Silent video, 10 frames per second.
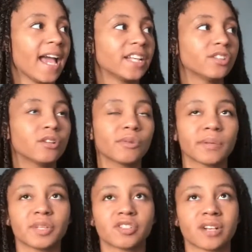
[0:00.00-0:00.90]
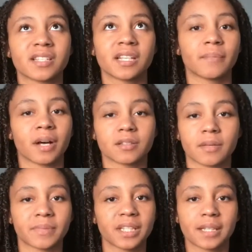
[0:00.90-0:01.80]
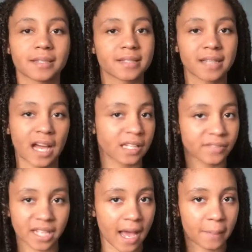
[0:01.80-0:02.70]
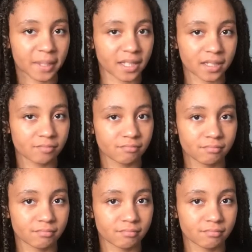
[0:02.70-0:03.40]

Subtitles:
and you don't want to be stressing about something that's not even happening.